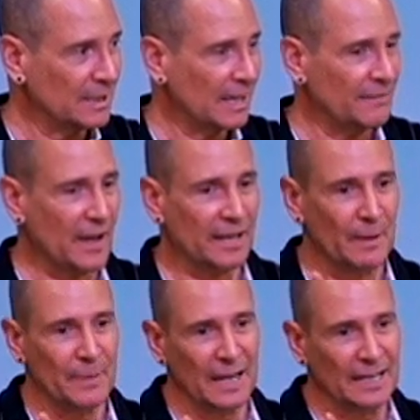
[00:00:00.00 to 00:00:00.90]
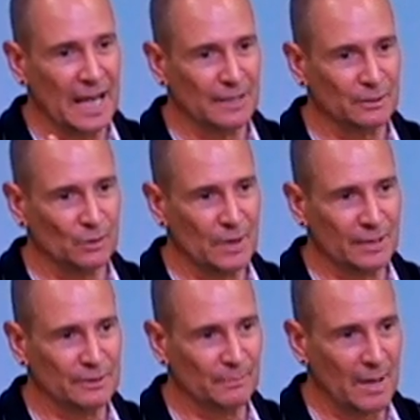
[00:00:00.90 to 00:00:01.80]
If I come back and ask you
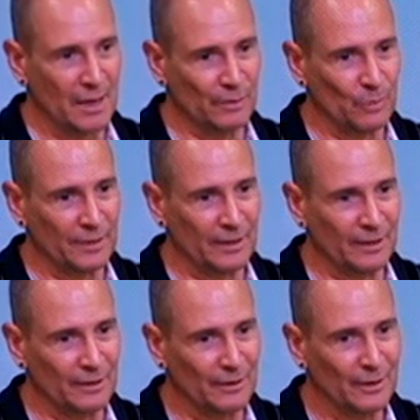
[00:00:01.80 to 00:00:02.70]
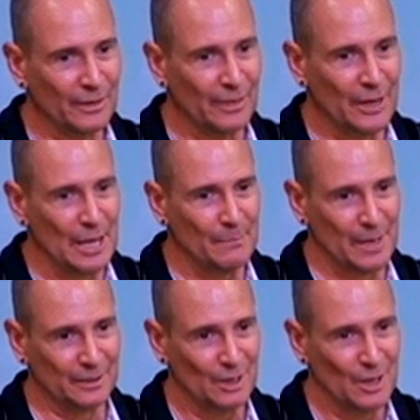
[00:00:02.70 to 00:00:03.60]
next month what the theme
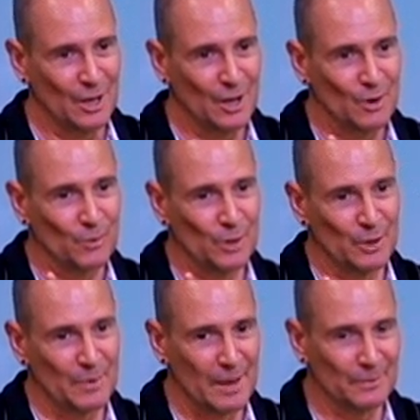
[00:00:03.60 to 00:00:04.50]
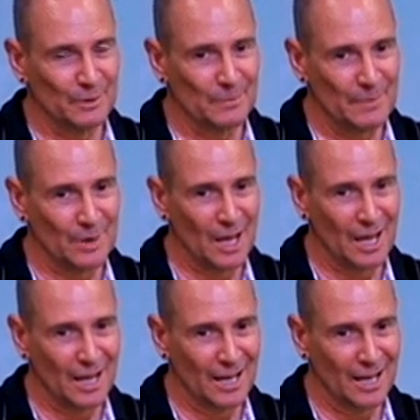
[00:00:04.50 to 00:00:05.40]
is, will you be able to remember it?
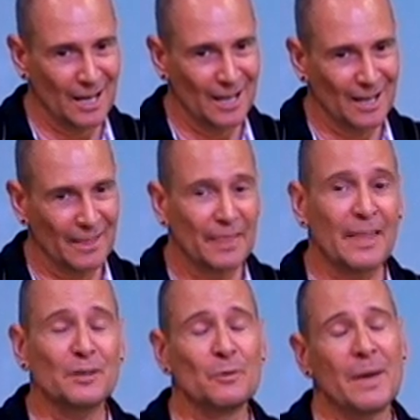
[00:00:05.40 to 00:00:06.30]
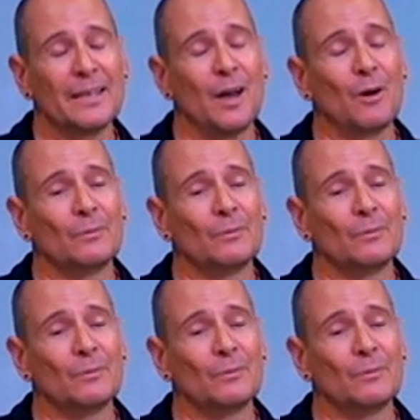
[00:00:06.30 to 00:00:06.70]
Then you may go.